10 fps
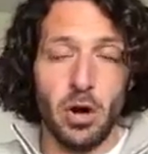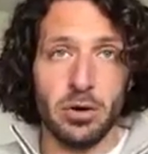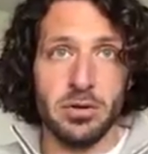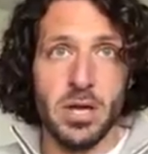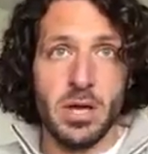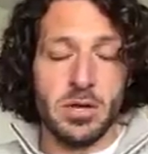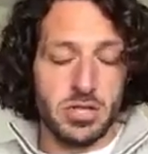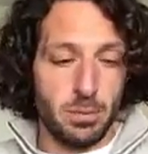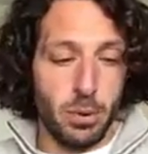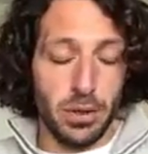on
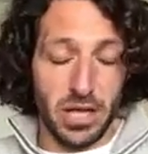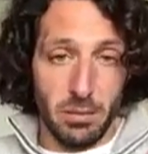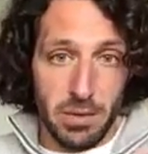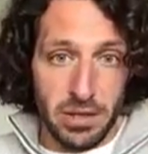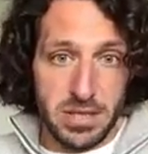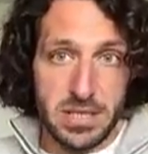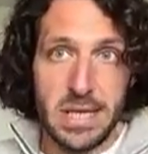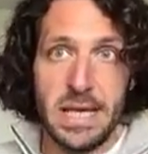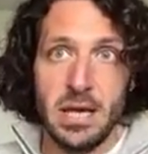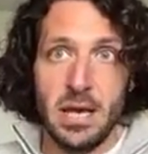supporting immunity,